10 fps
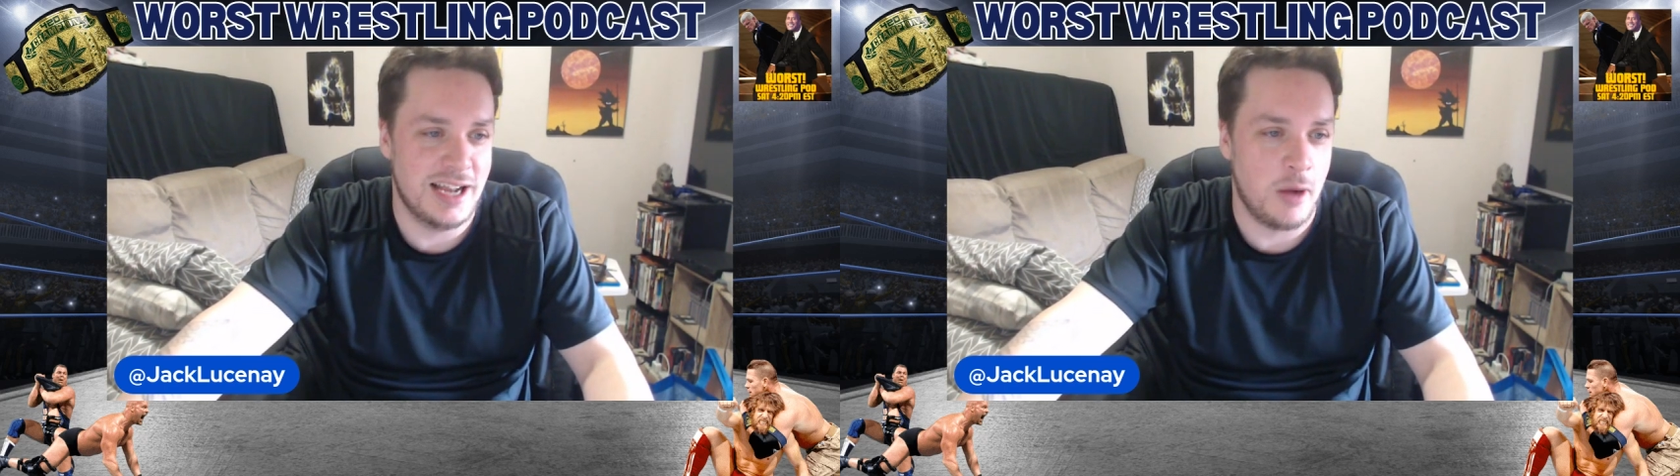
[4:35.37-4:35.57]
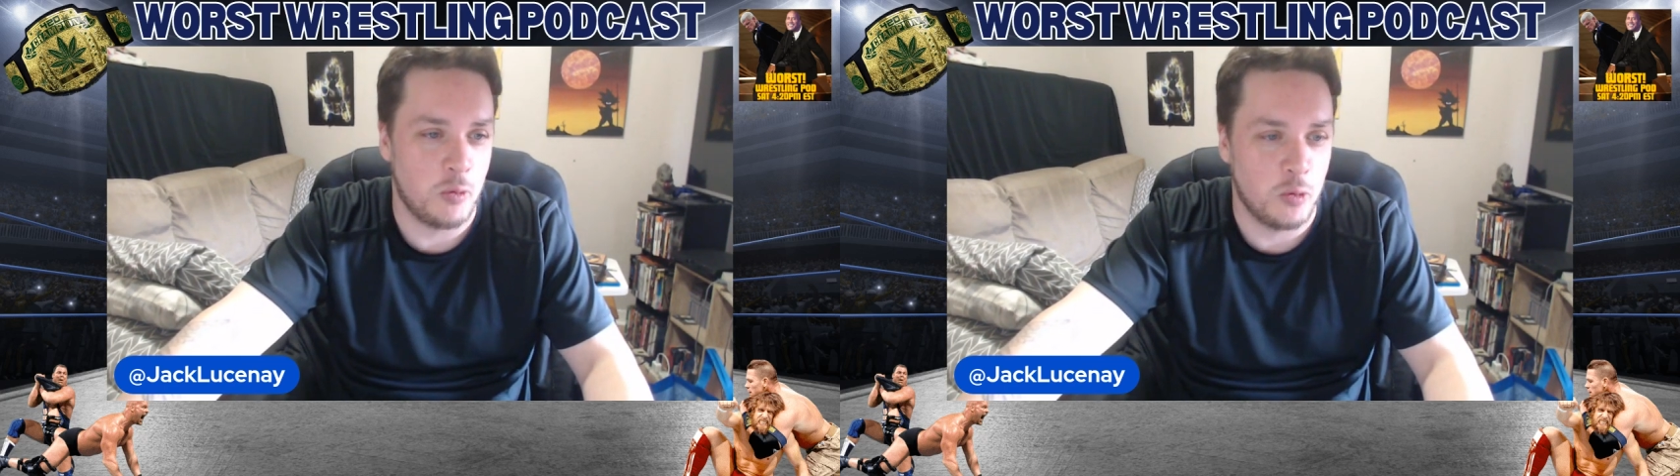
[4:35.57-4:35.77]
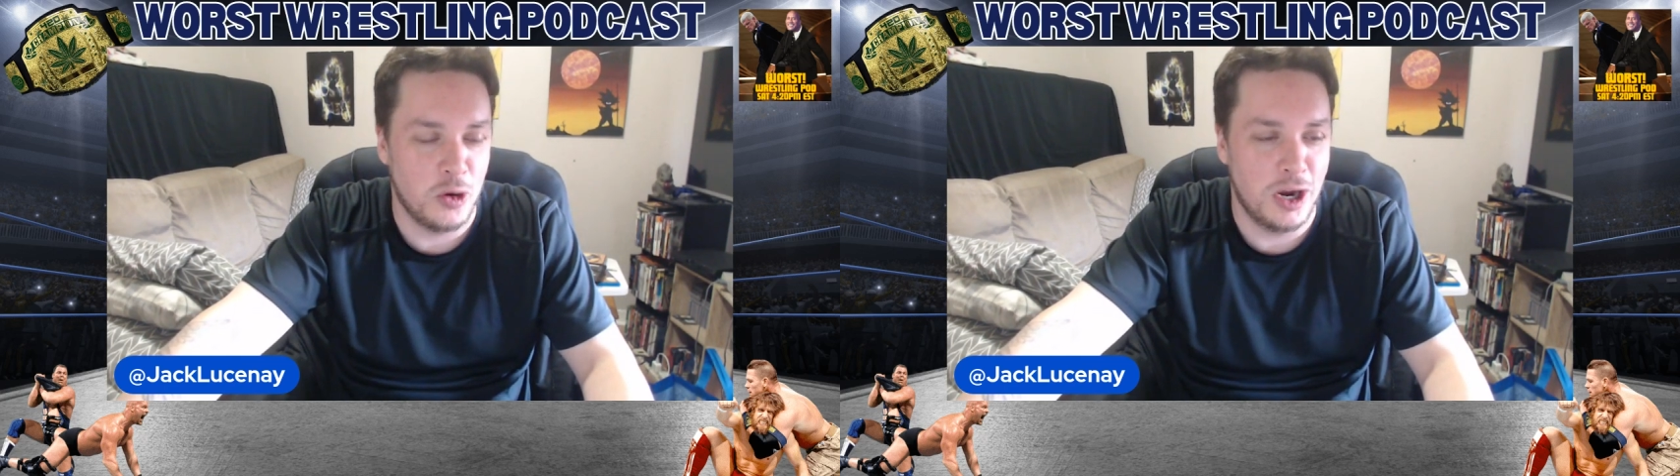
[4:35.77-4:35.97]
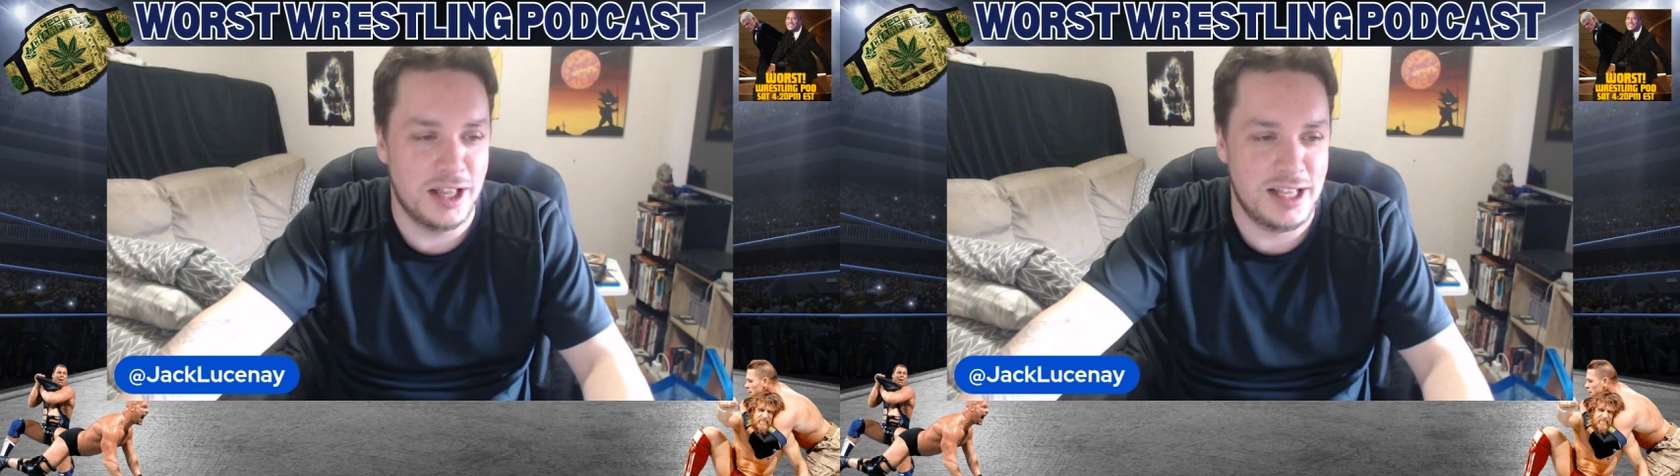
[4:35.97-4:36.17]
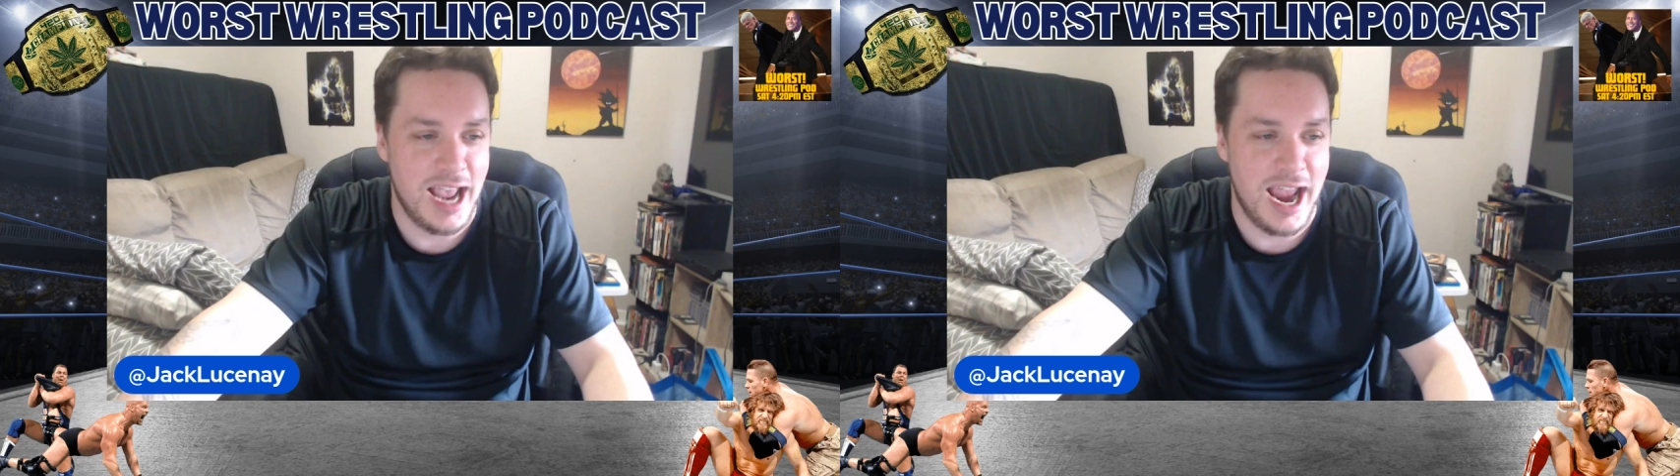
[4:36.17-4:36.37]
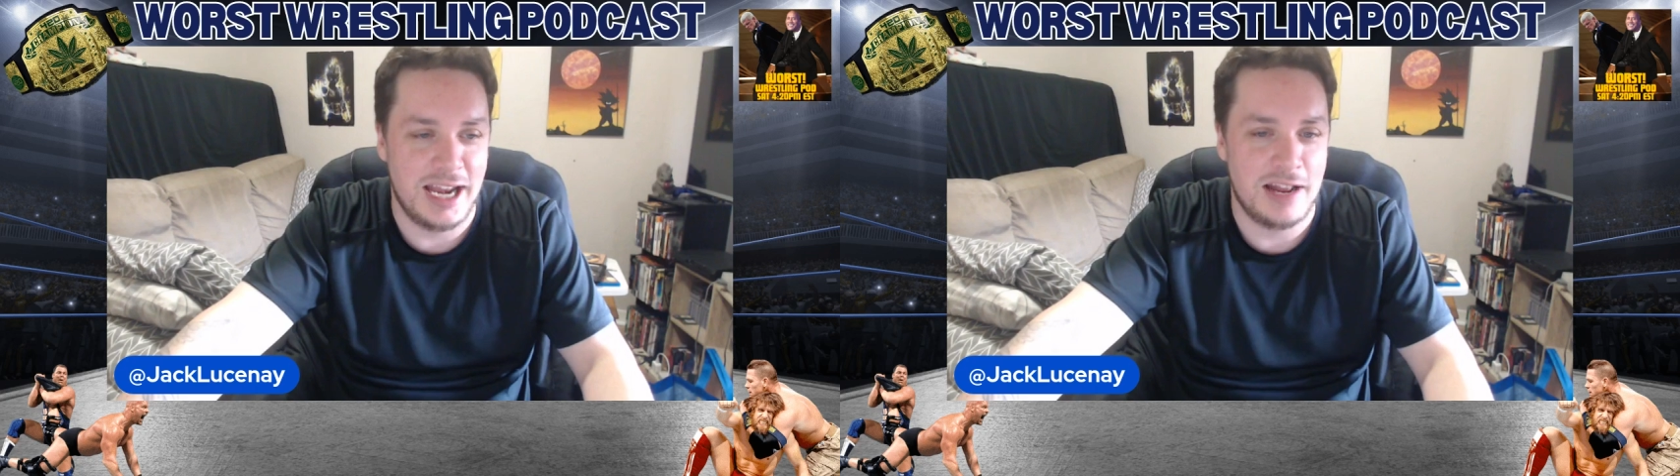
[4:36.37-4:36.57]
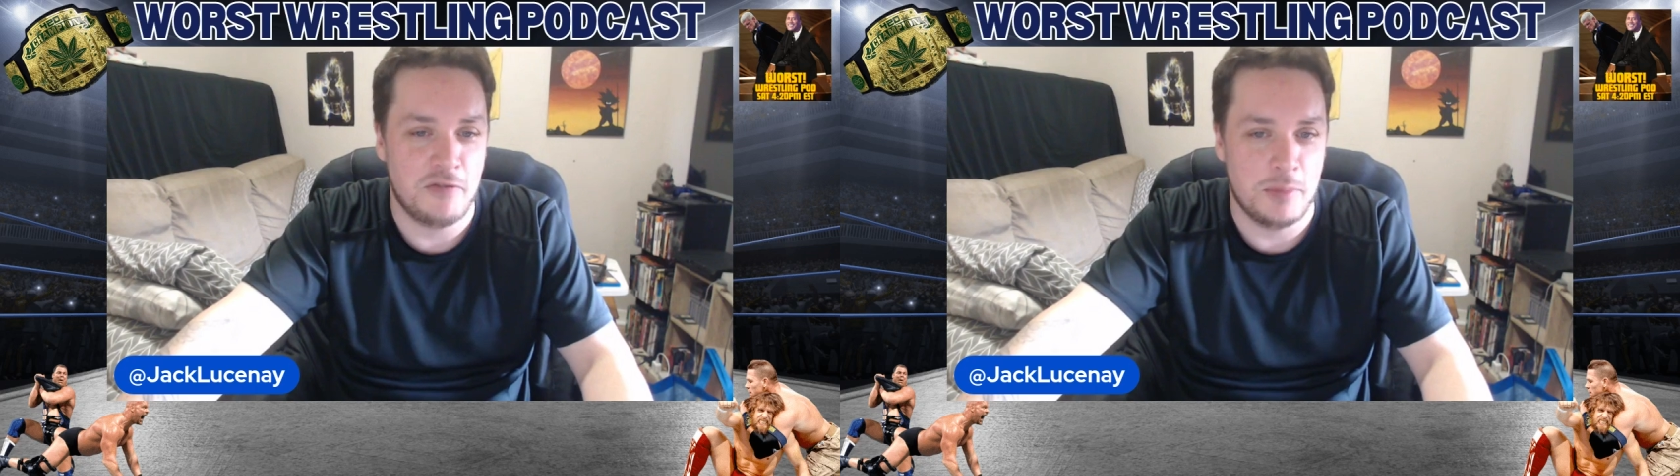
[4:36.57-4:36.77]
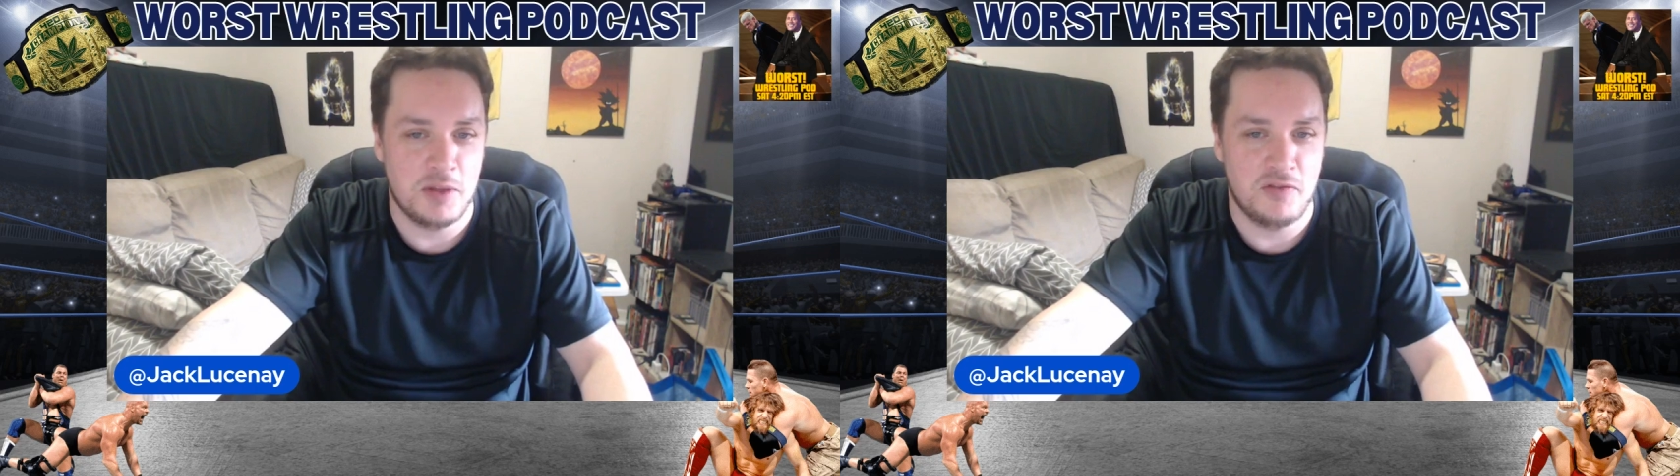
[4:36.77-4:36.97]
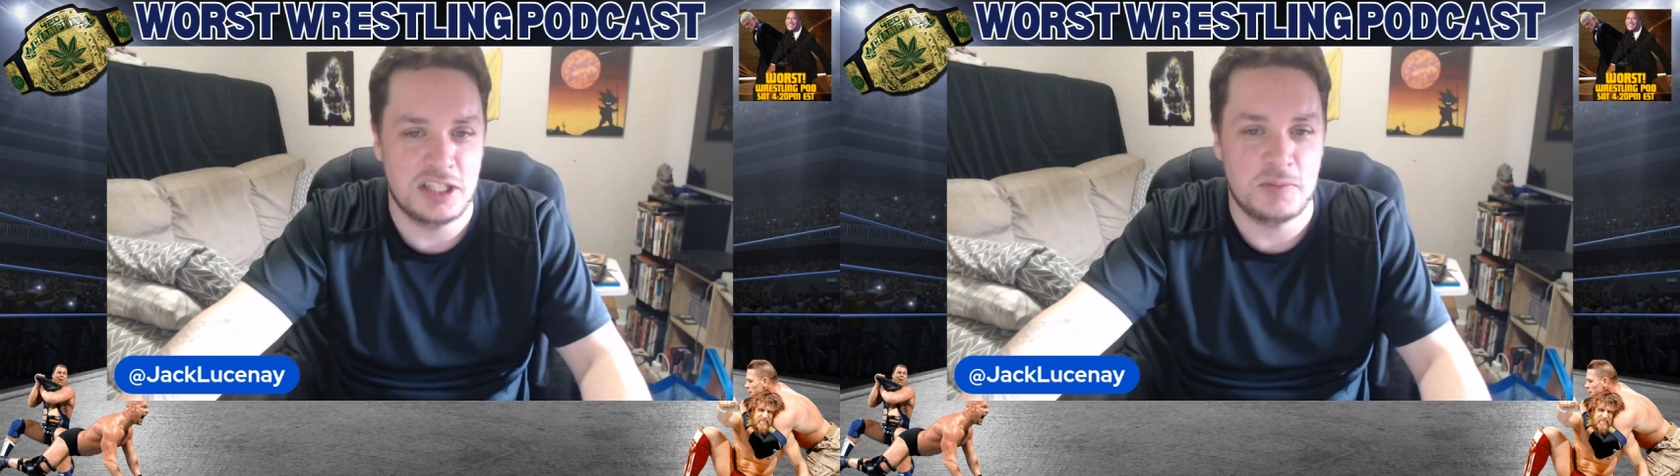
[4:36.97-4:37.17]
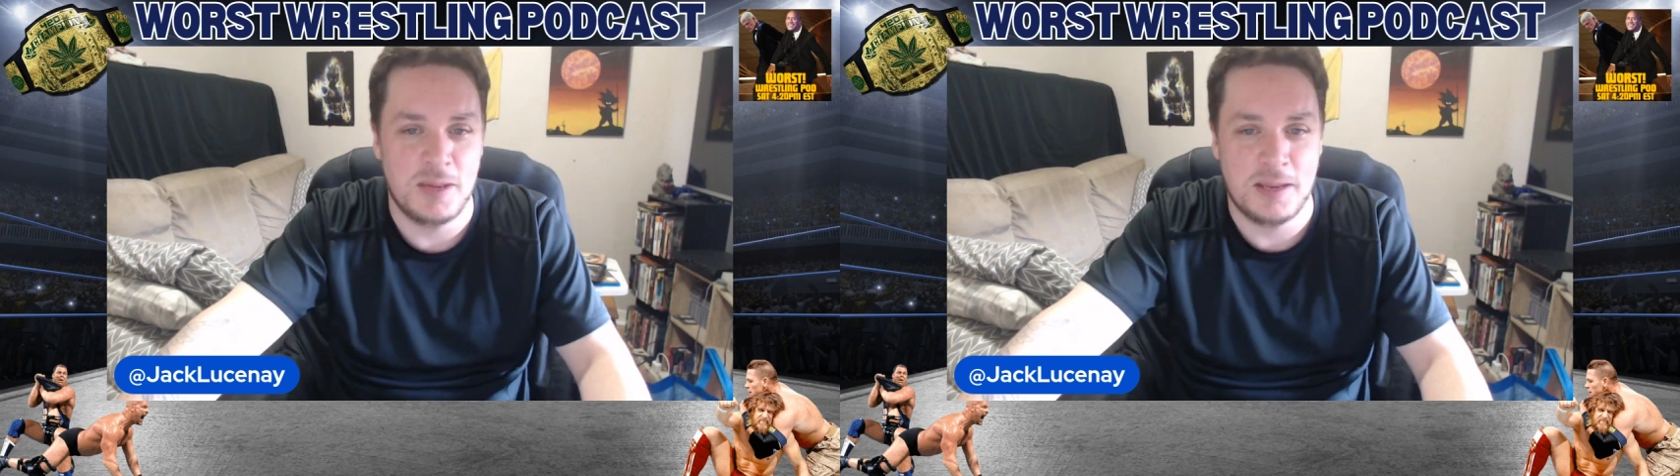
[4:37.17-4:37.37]
I really hated from the
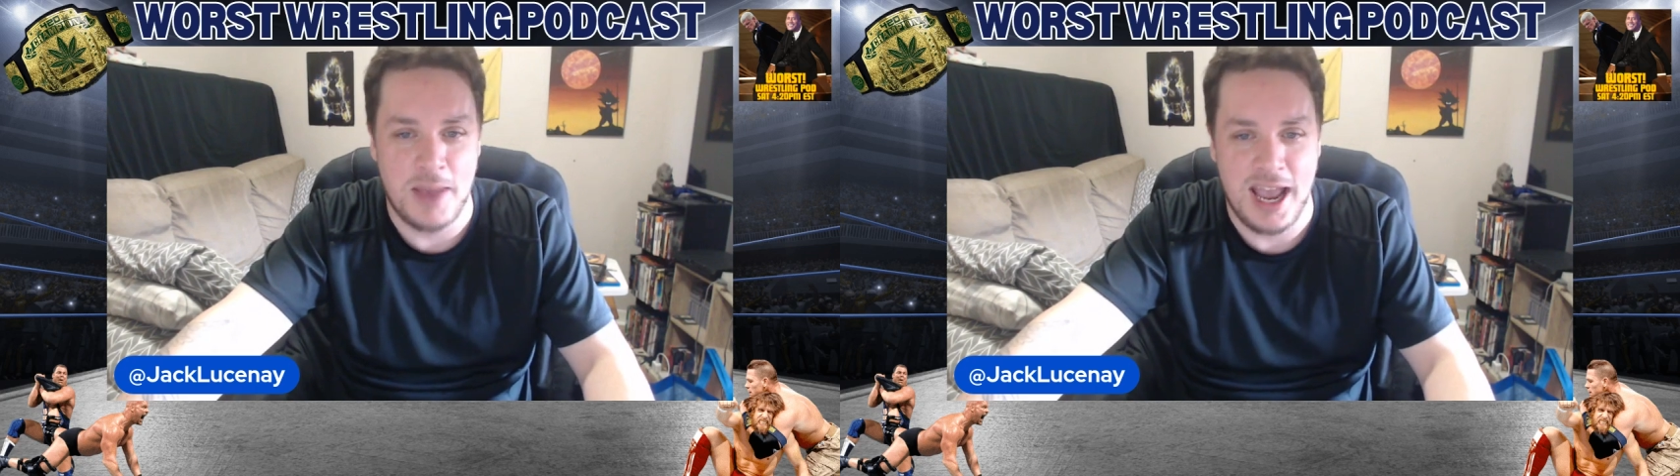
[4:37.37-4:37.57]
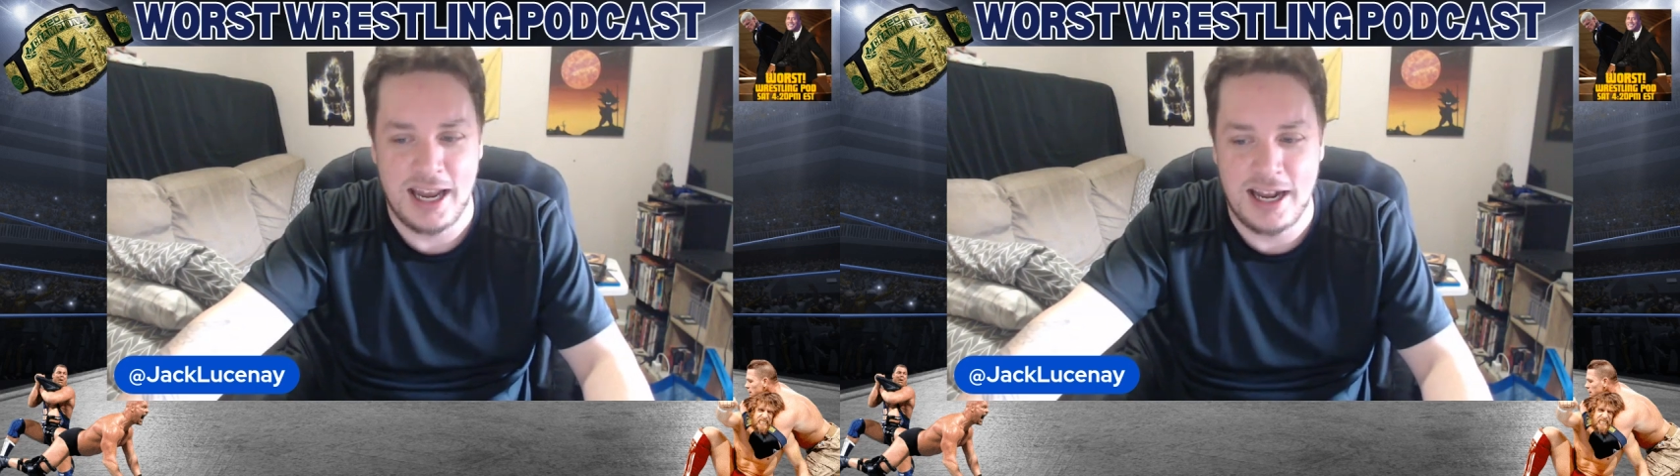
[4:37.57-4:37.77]
Vince McMahon